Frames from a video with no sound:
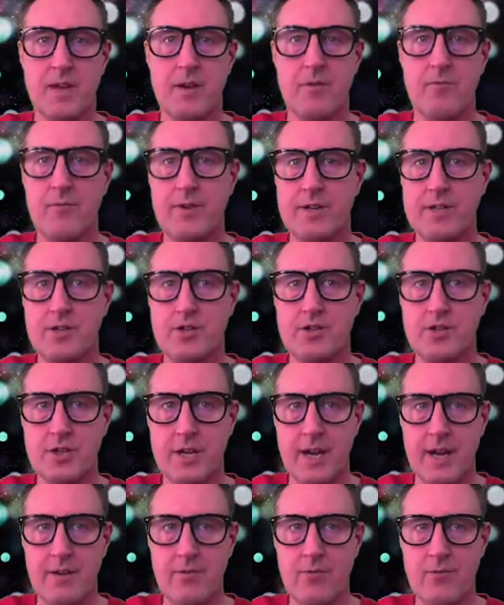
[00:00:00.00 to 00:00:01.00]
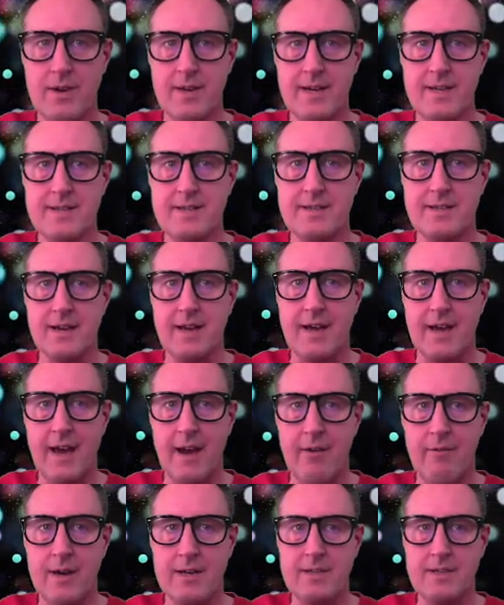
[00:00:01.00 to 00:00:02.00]
which generates the
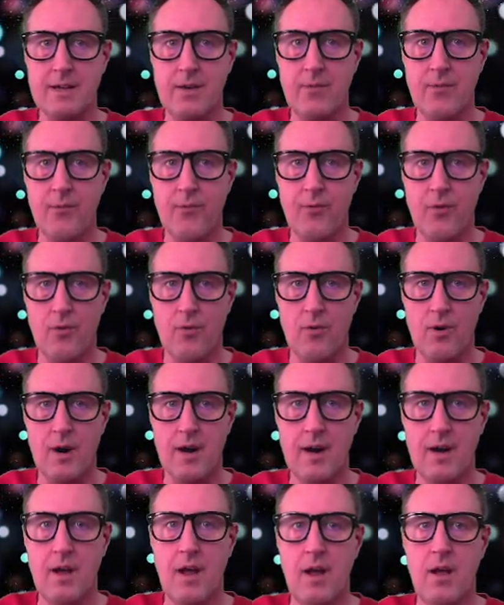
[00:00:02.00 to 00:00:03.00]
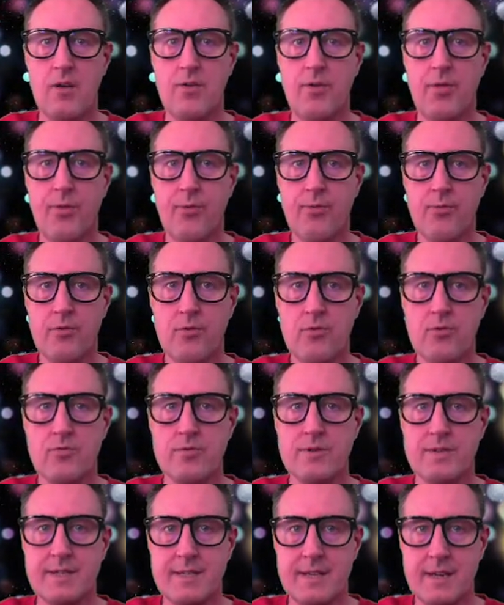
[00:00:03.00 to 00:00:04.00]
character 4 through
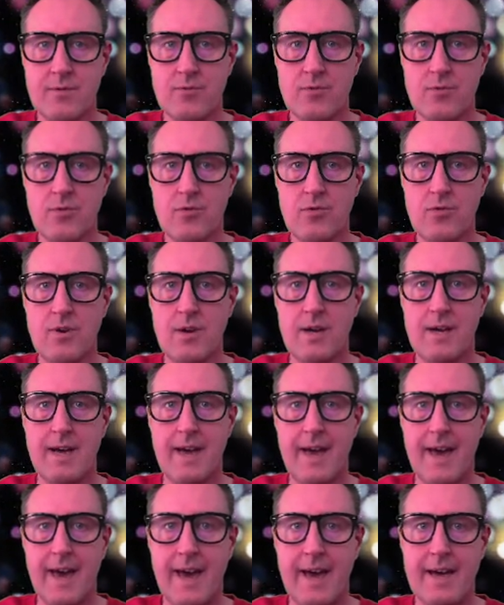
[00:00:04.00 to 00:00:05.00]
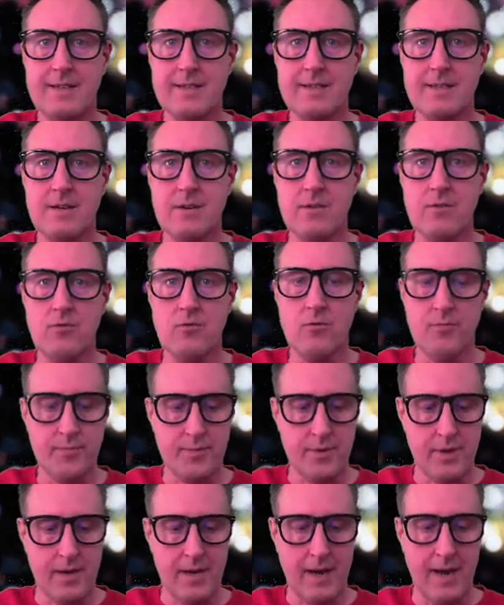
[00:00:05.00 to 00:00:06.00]
0 as the loop
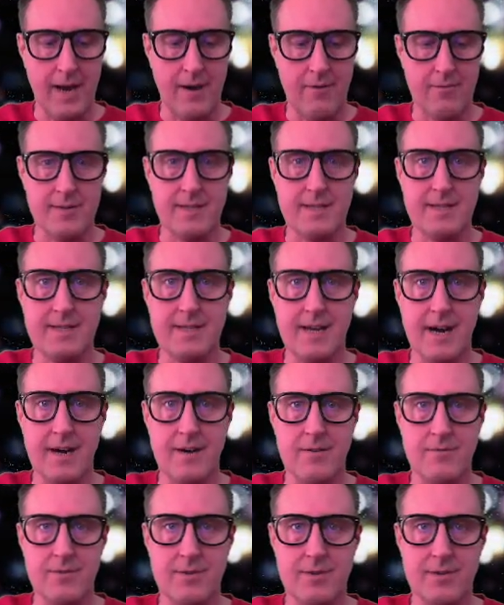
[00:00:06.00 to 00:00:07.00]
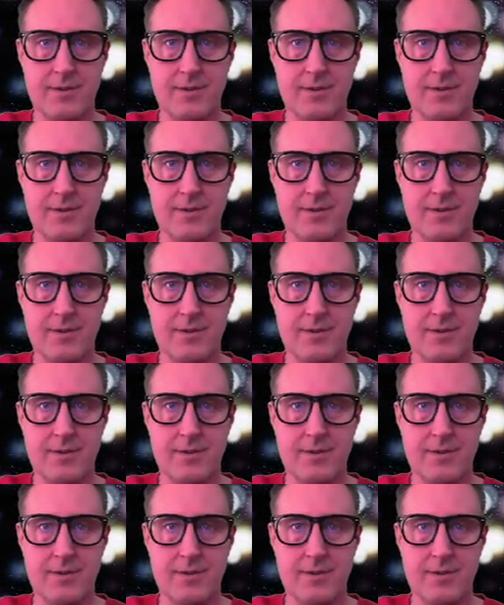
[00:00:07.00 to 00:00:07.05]
counts down.